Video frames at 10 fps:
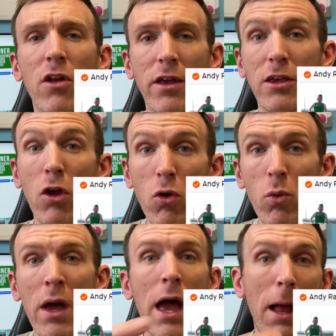like
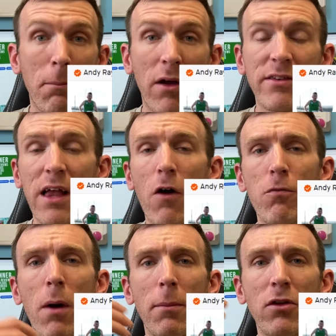you and
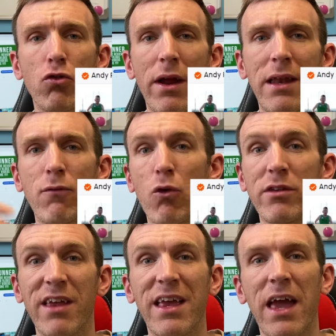myself might be training for a
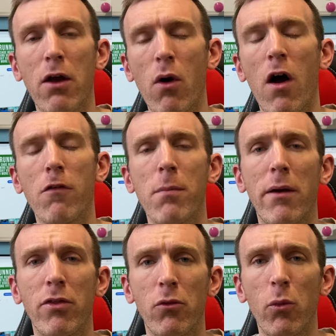10K or half
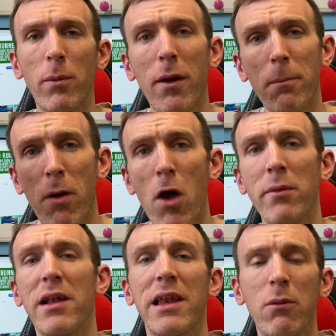marathon, and we might
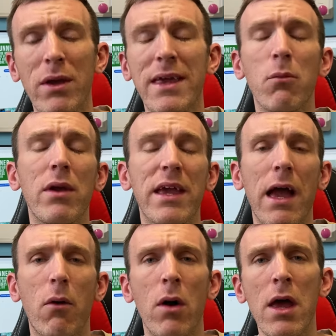permanently, week in, week
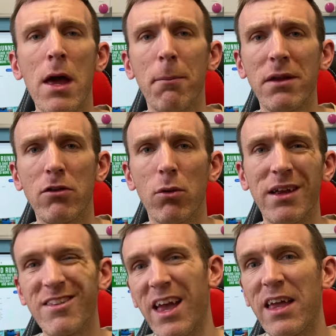out, be
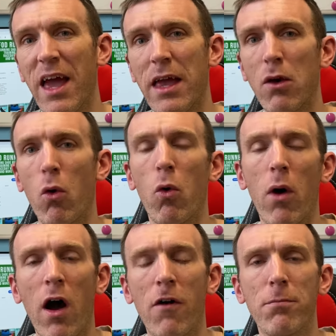doing 10K or
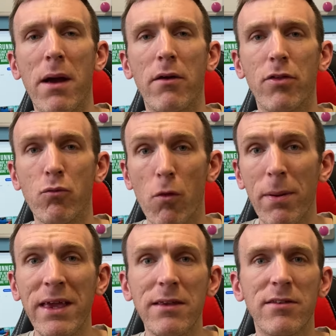half marathon
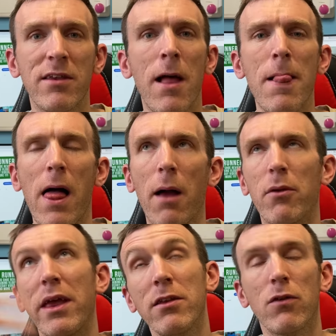repeats,
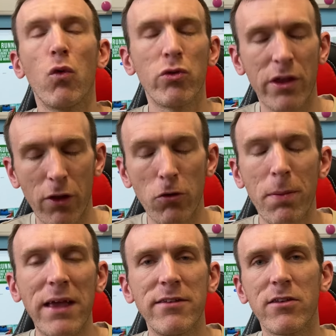intervals at those
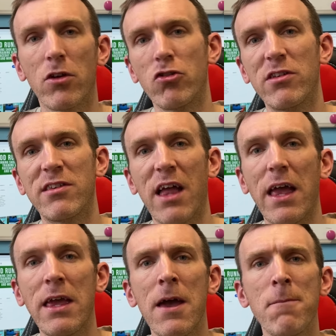paces, I should
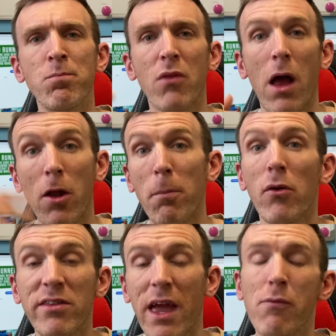say. And our
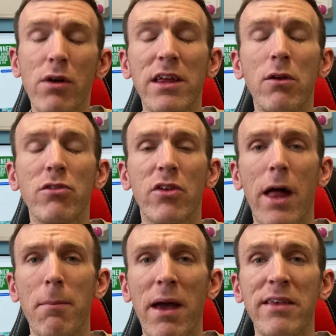body's getting really used to
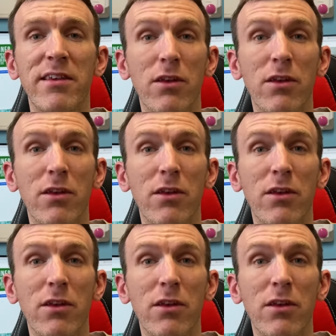that pace, and